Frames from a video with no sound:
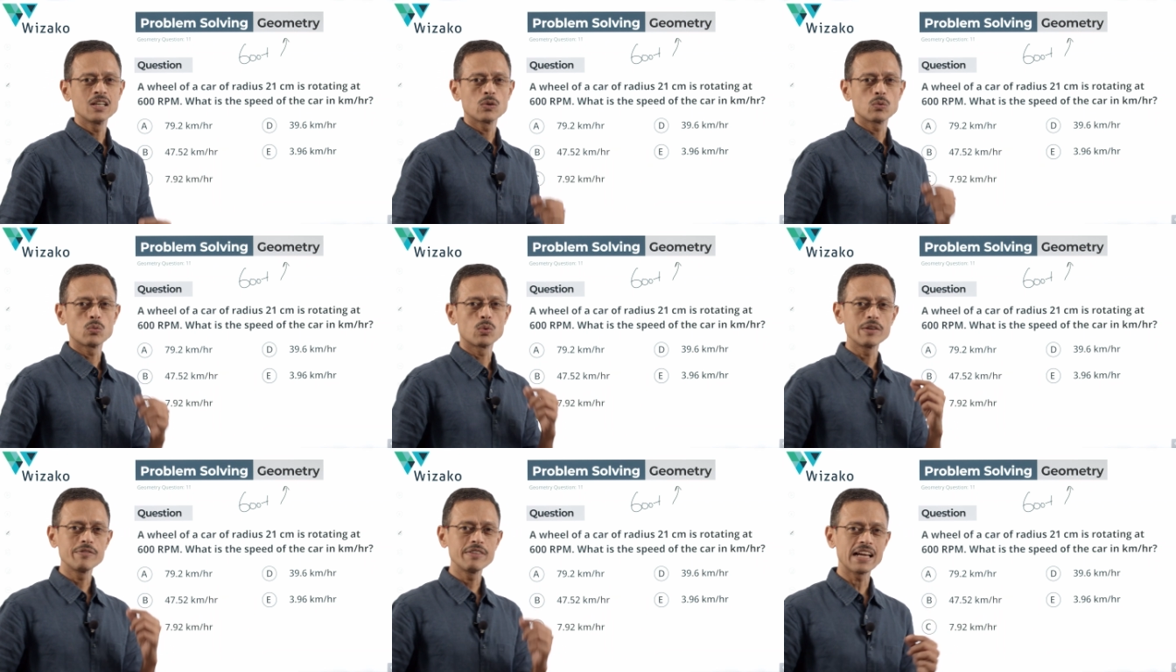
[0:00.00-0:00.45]

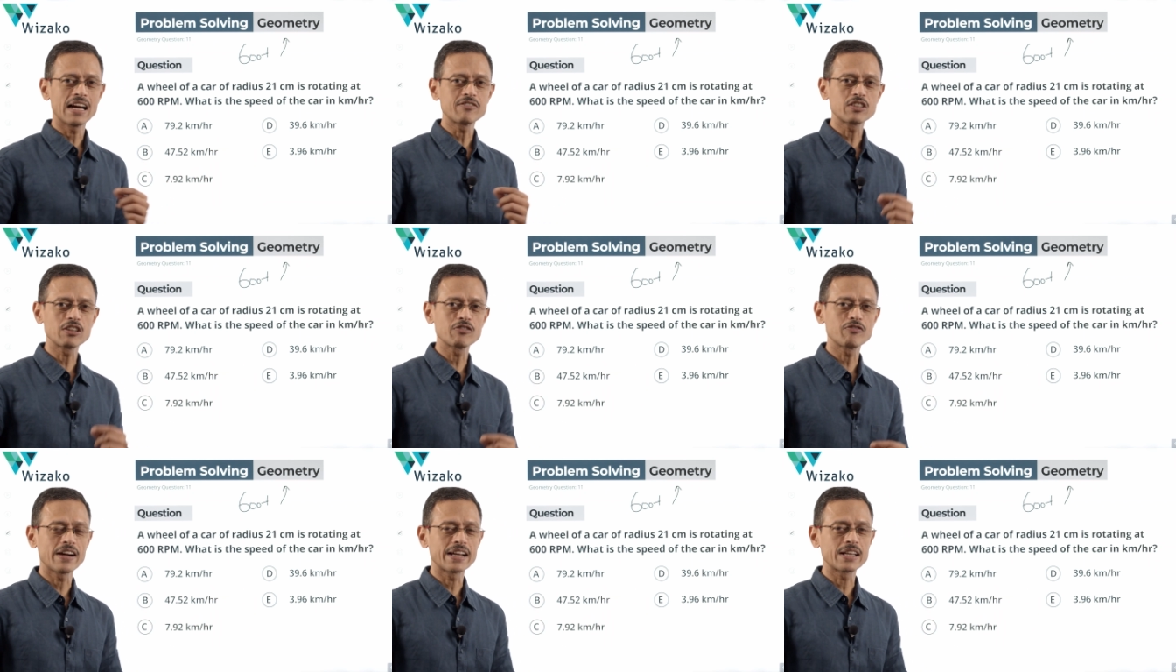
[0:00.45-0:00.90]
What do we
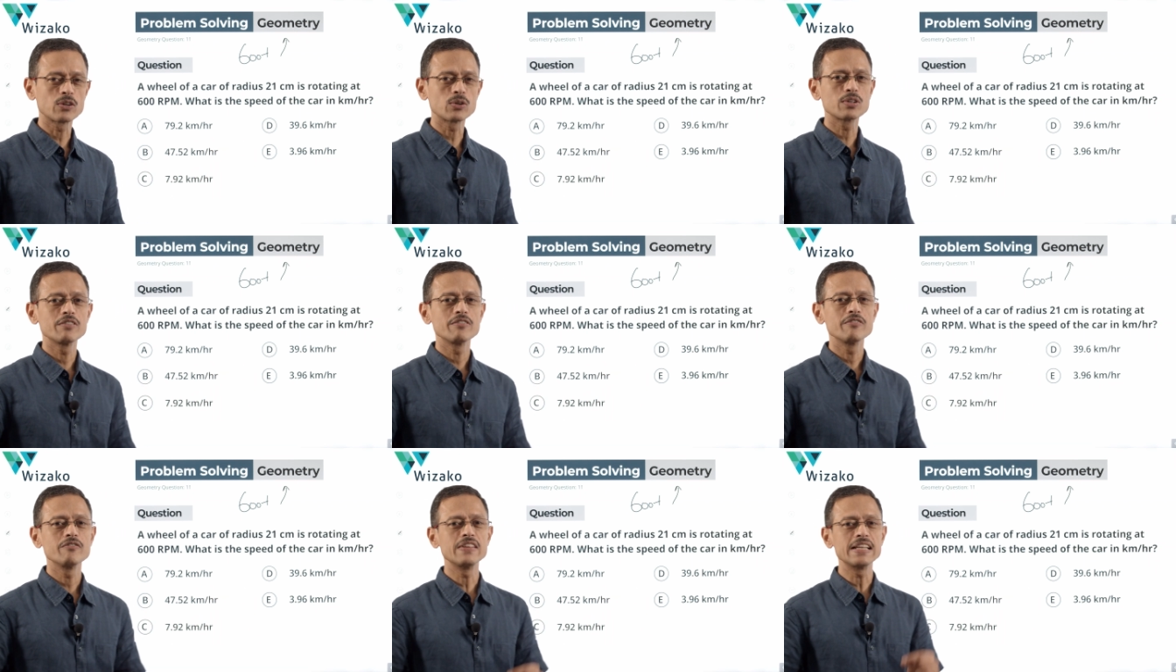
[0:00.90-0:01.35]
have to find out?
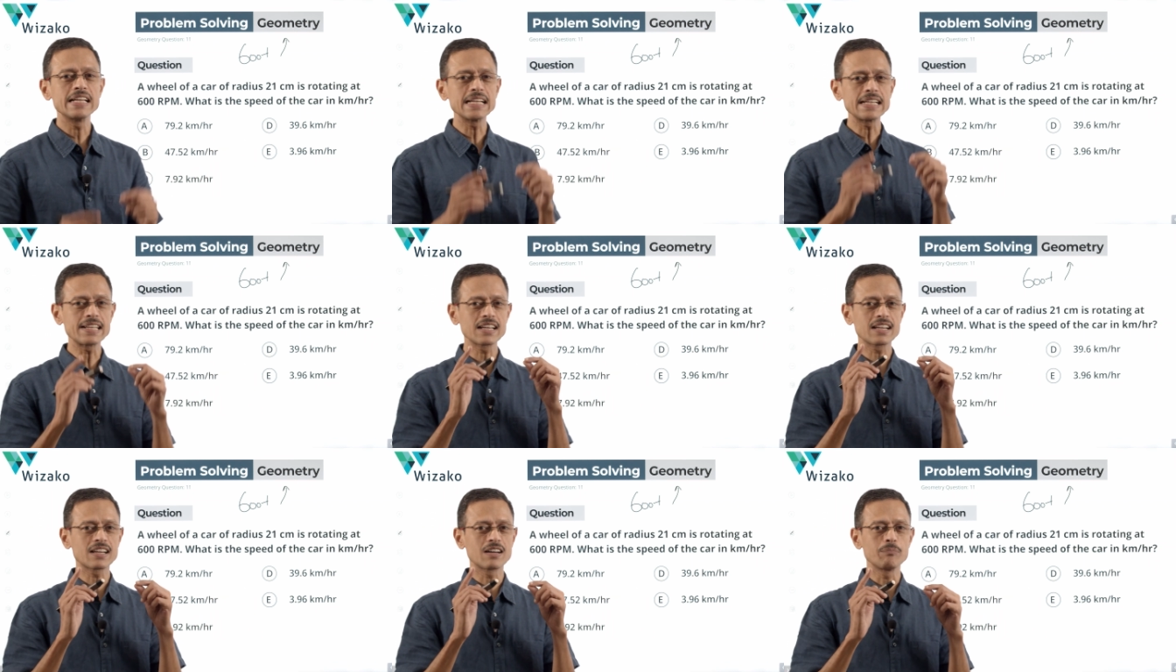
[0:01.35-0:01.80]
We
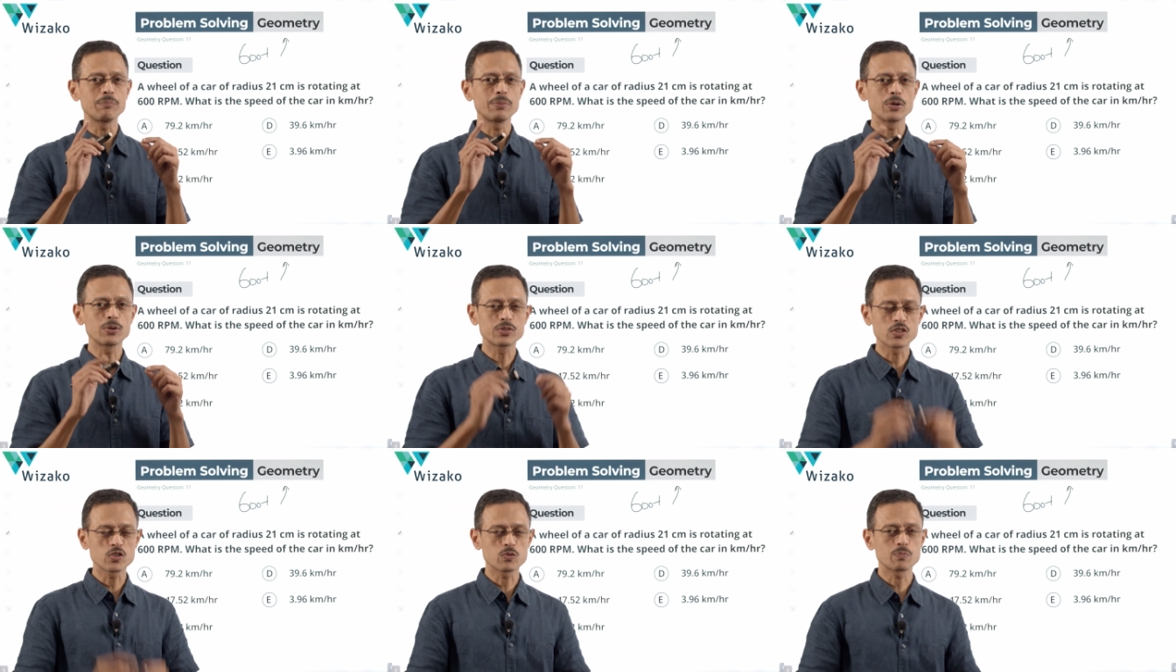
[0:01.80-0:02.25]
need to
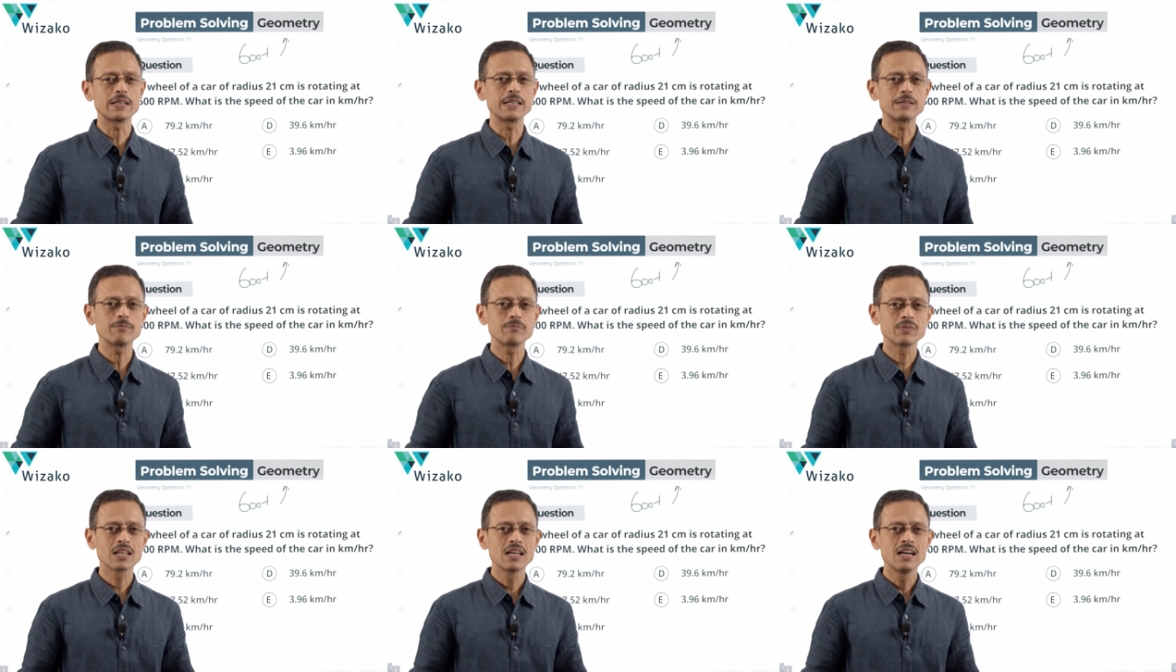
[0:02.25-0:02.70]
compute the speed.
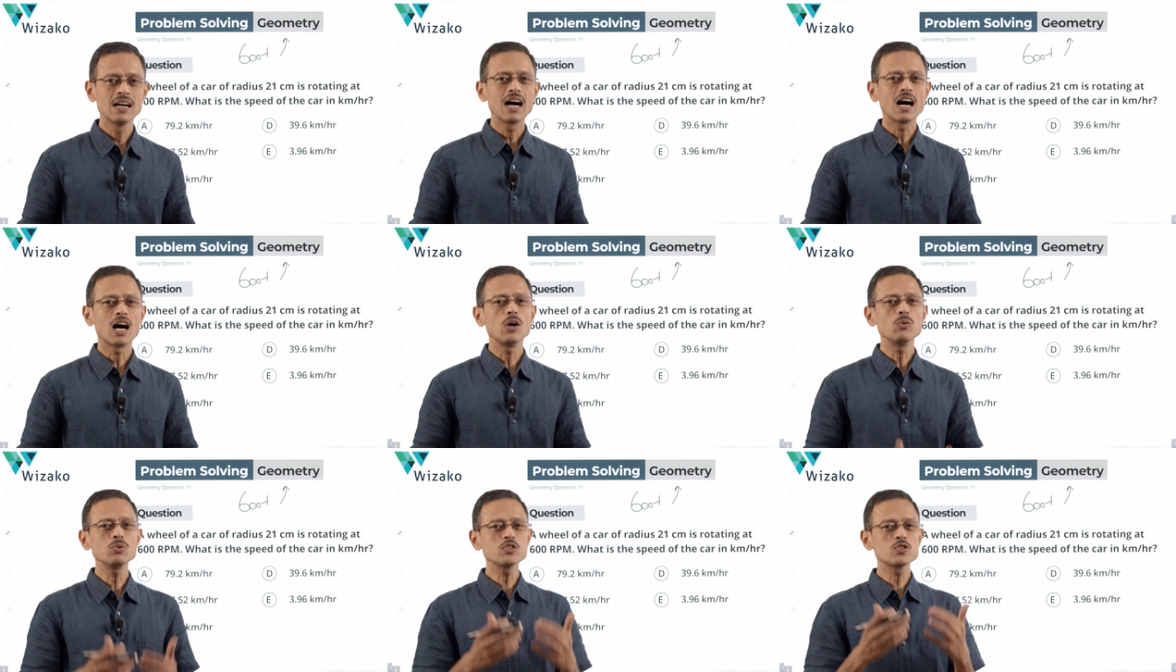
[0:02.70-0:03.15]

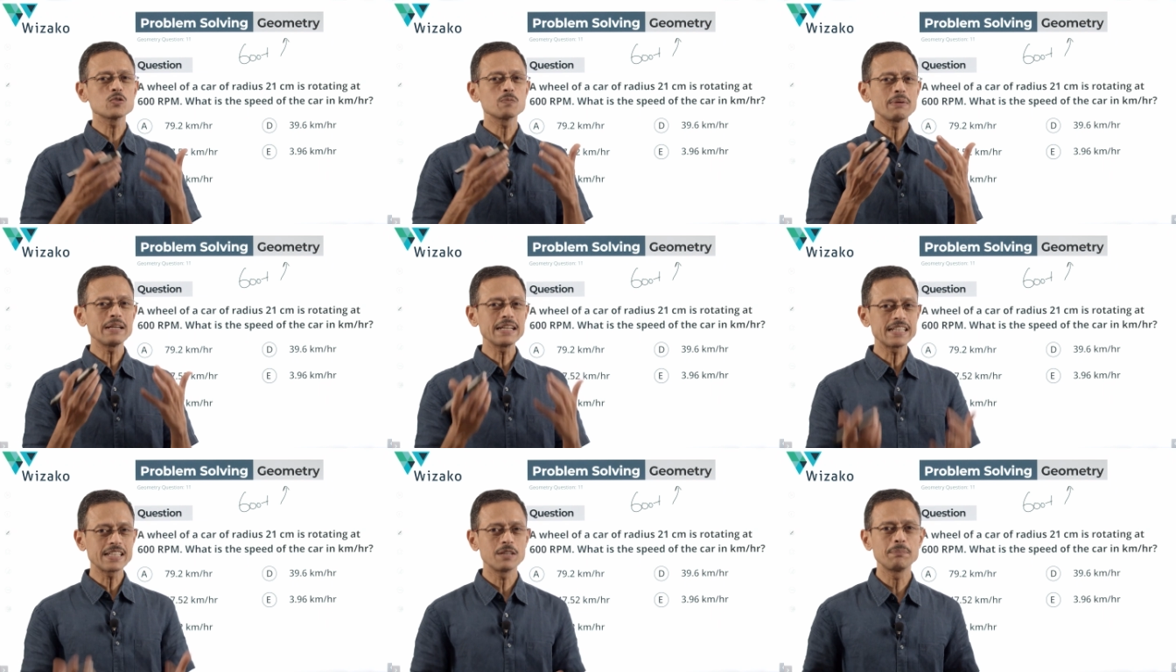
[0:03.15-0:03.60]
How is
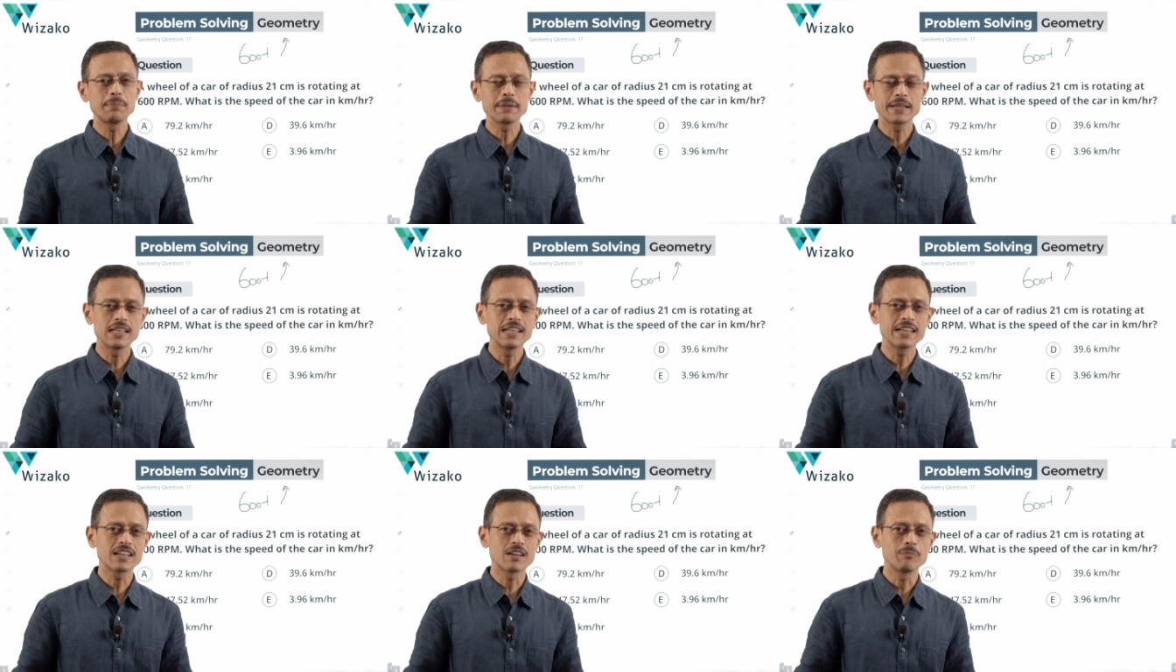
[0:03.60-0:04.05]
speed
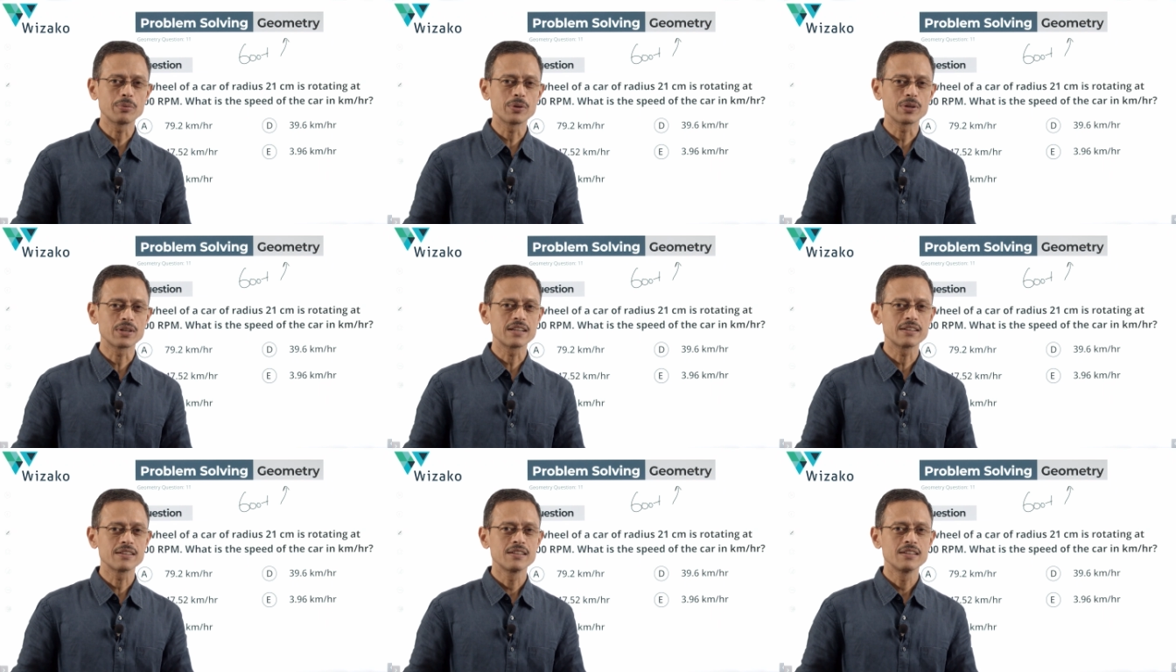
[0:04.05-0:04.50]
typically
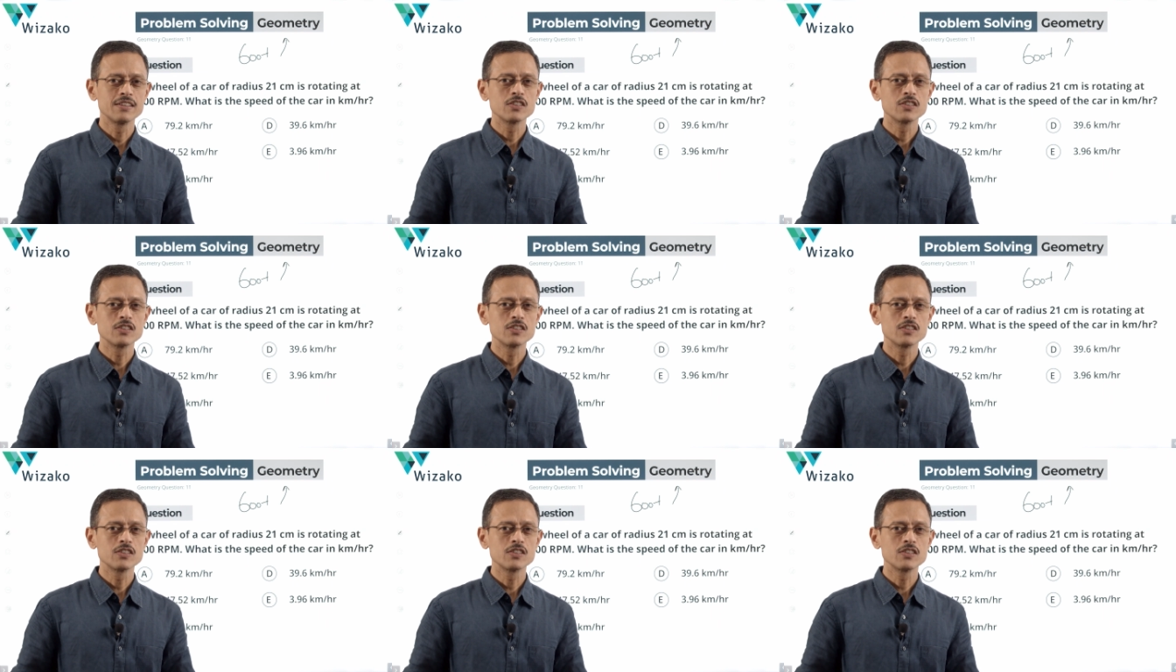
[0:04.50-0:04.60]
computed?